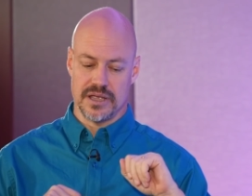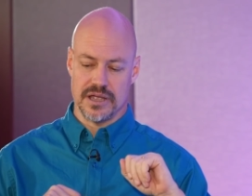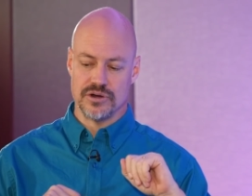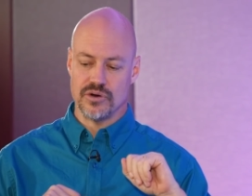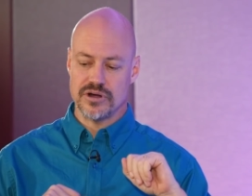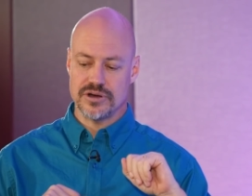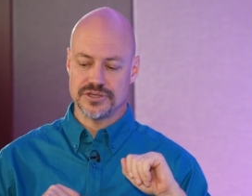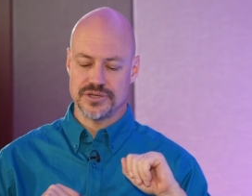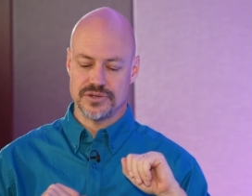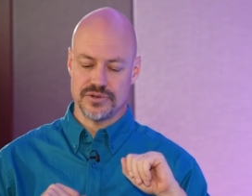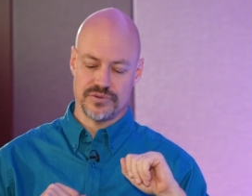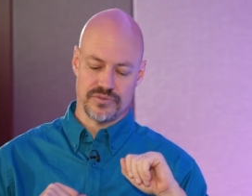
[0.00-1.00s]
in order
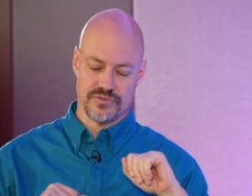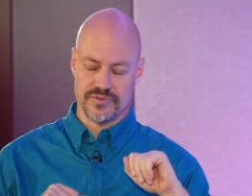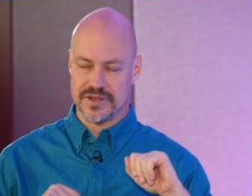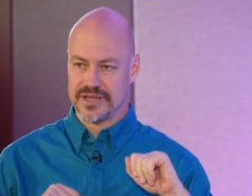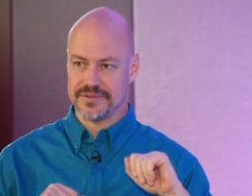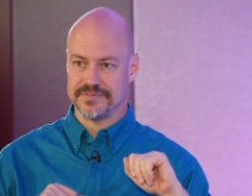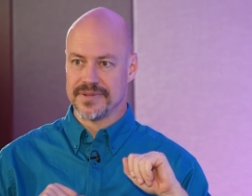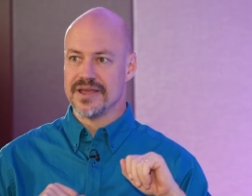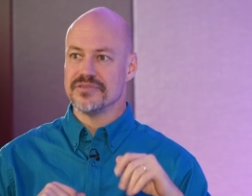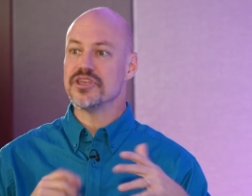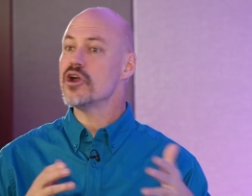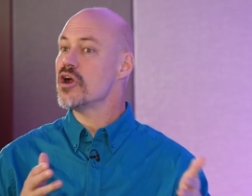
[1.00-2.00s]
to really,
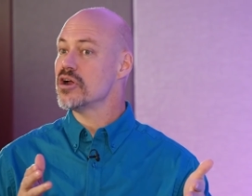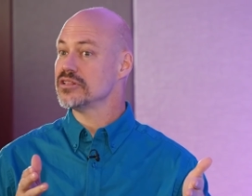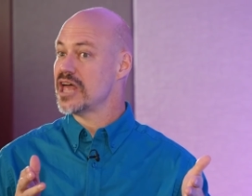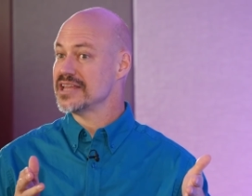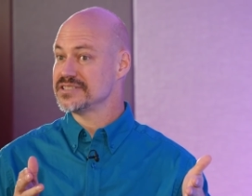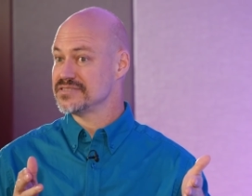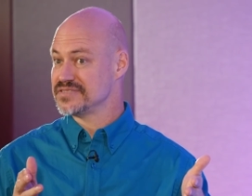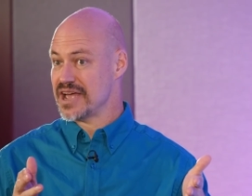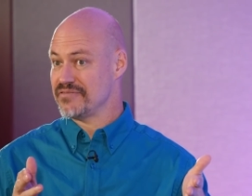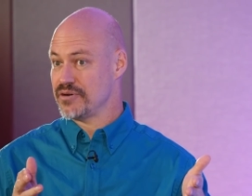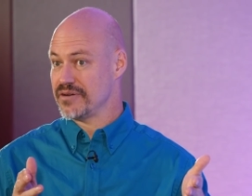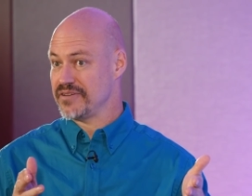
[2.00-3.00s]
there are lots of
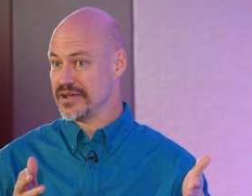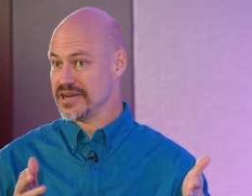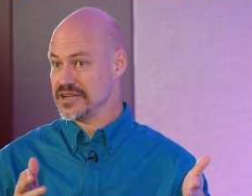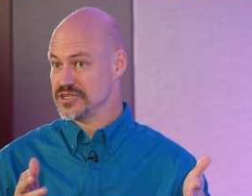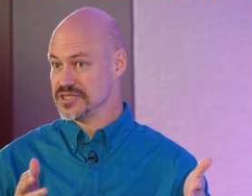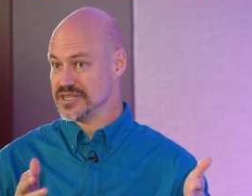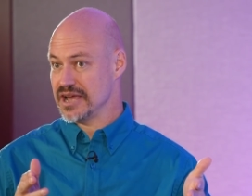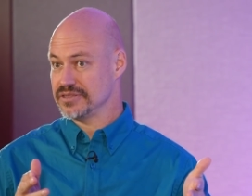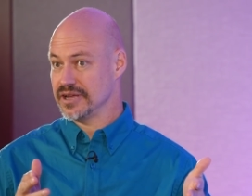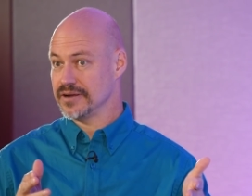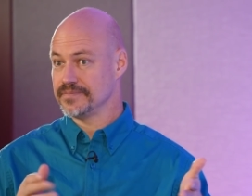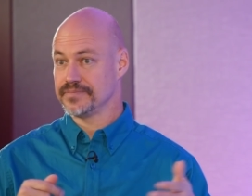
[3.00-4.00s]
software foundations out
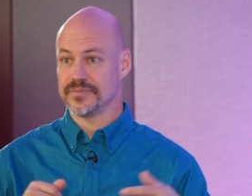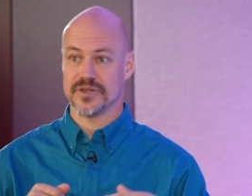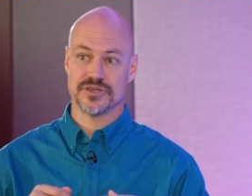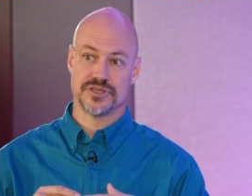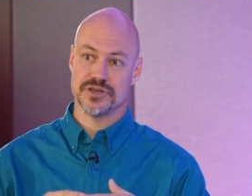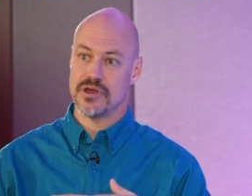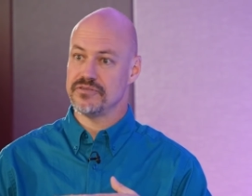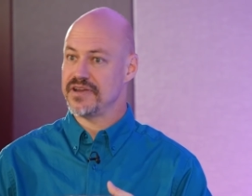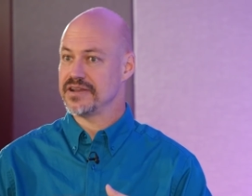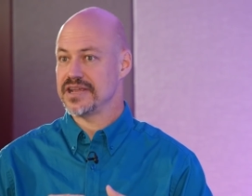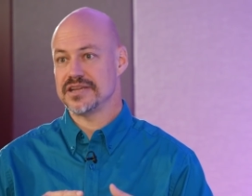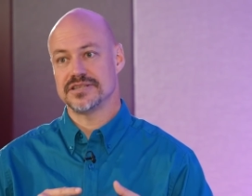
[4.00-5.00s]
there. There's Node
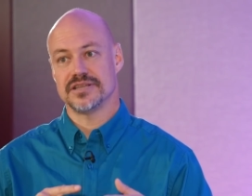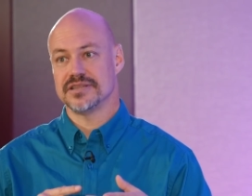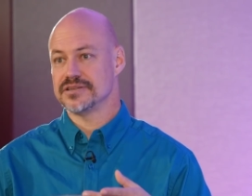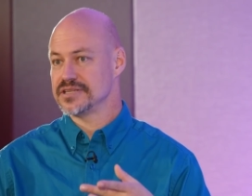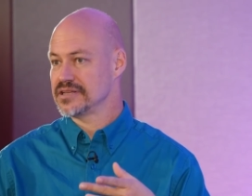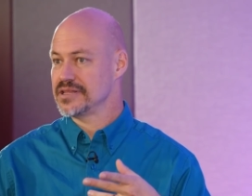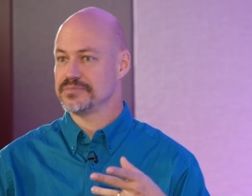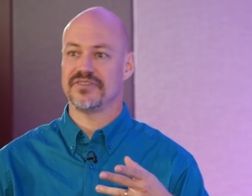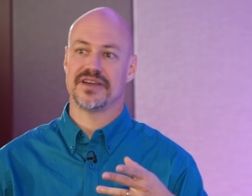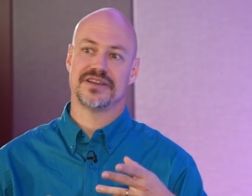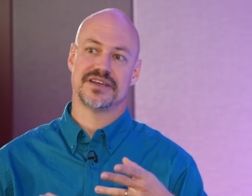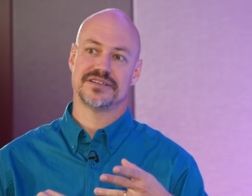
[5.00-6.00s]
Foundation, there's Eclipse
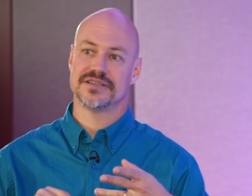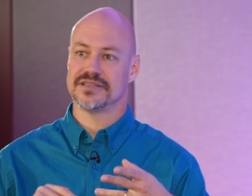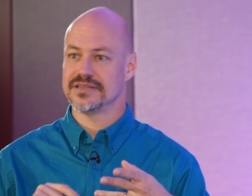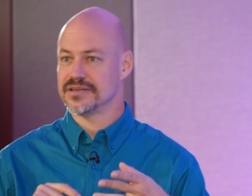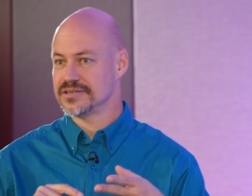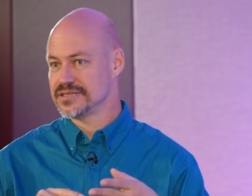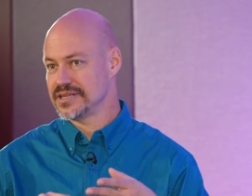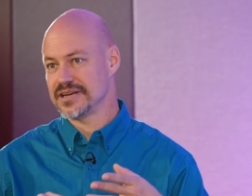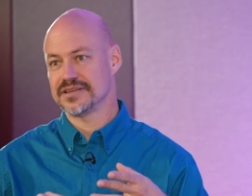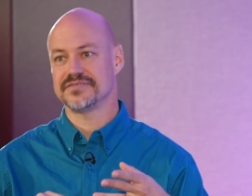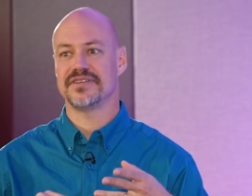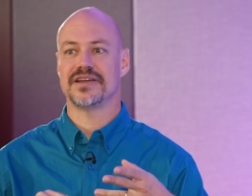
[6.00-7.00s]
Foundation, there's
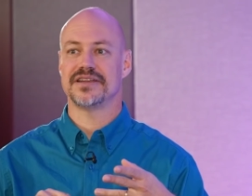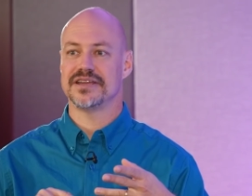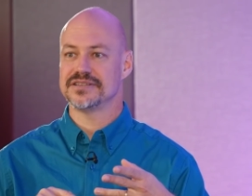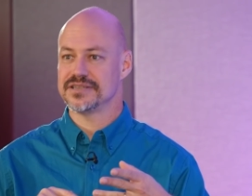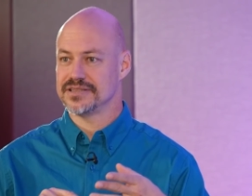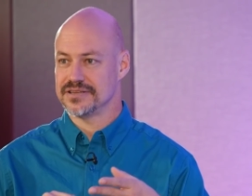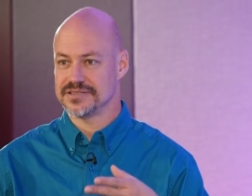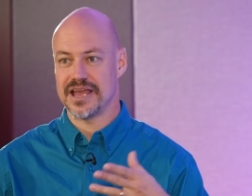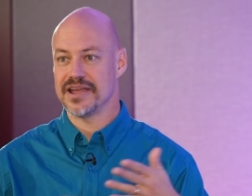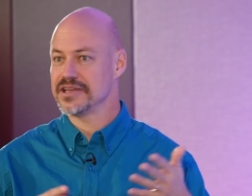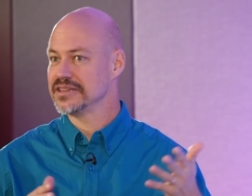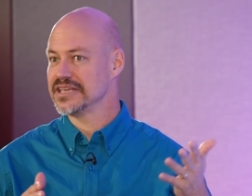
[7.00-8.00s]
Linux Foundation,
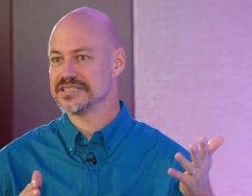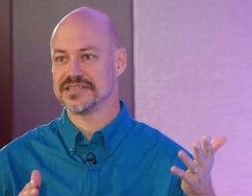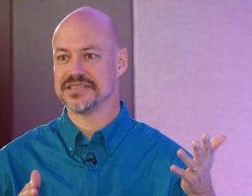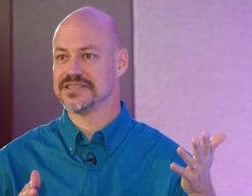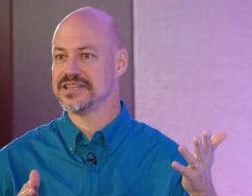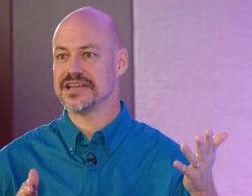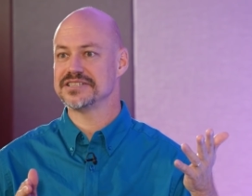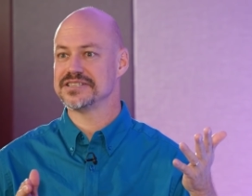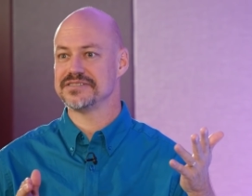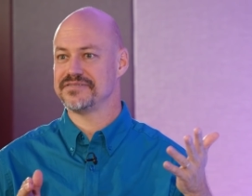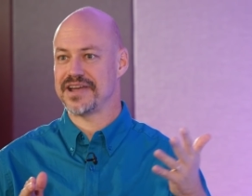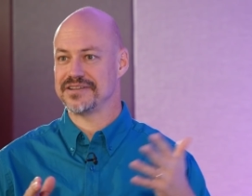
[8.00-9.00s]
I could list
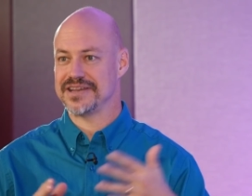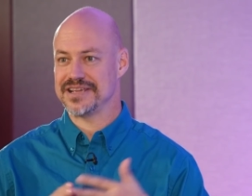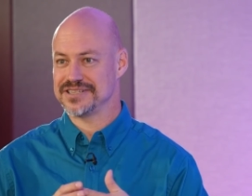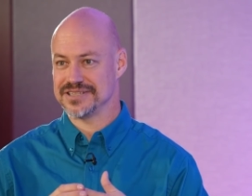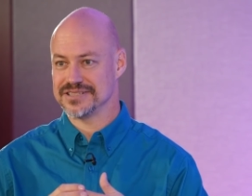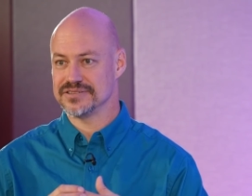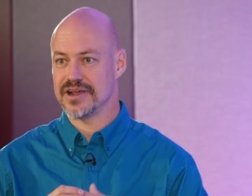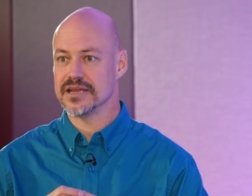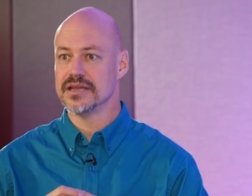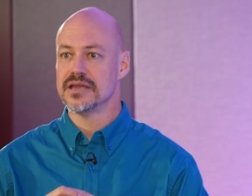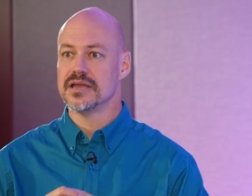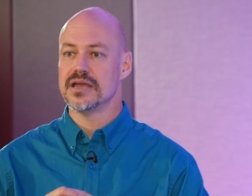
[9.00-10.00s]
dozens of foundations,
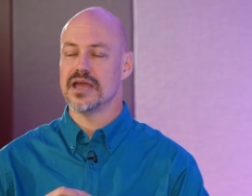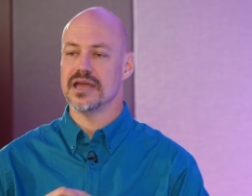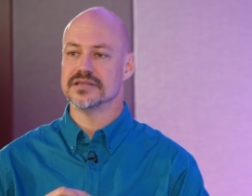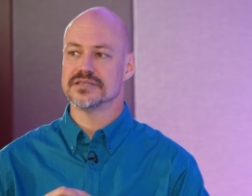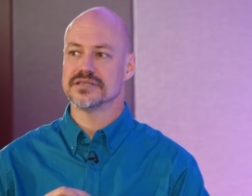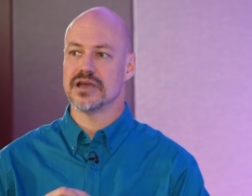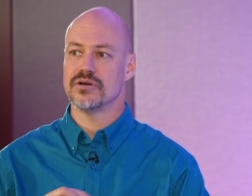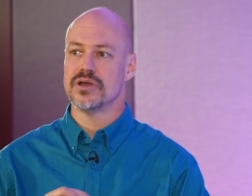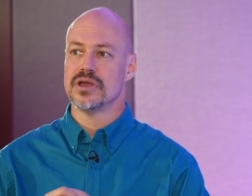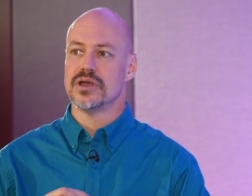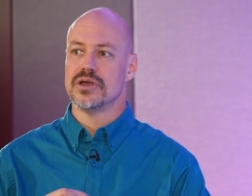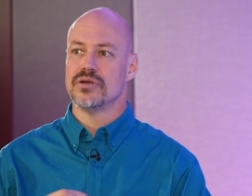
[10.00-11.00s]
right? And so
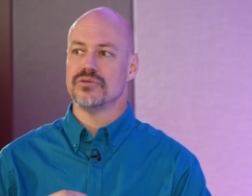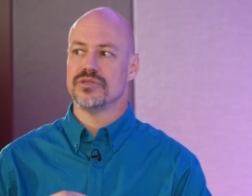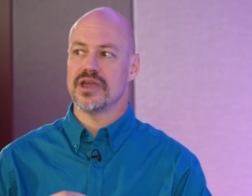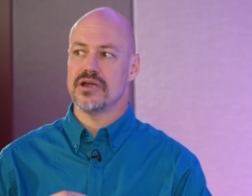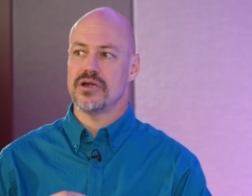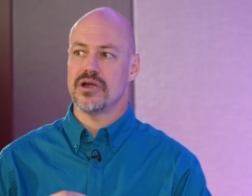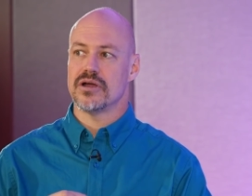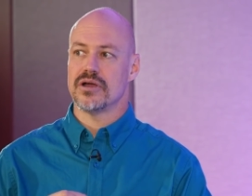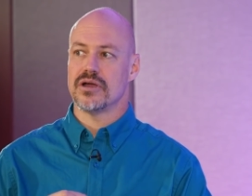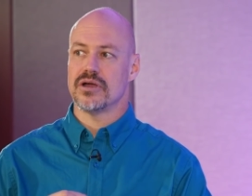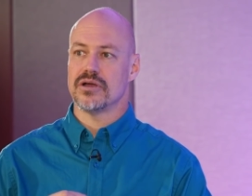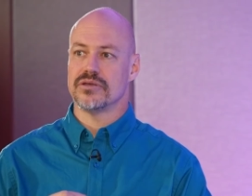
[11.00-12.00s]

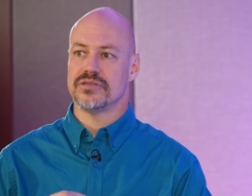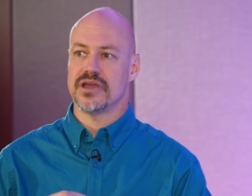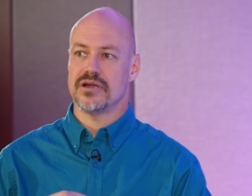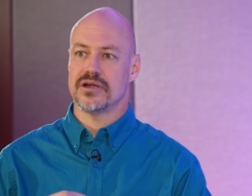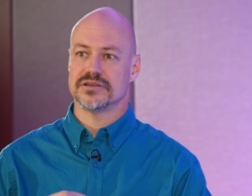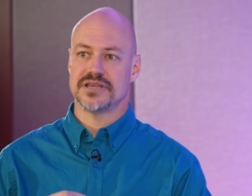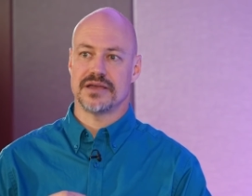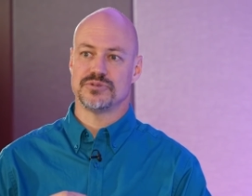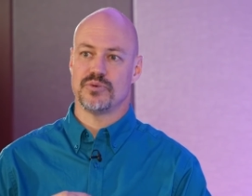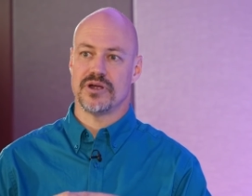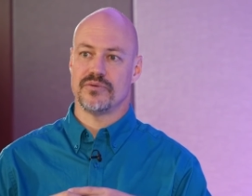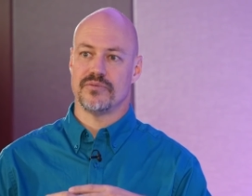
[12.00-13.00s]
there are times
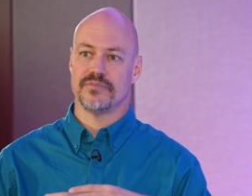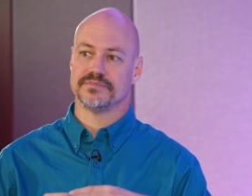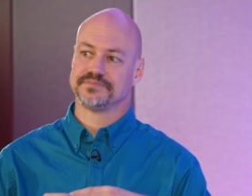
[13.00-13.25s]
where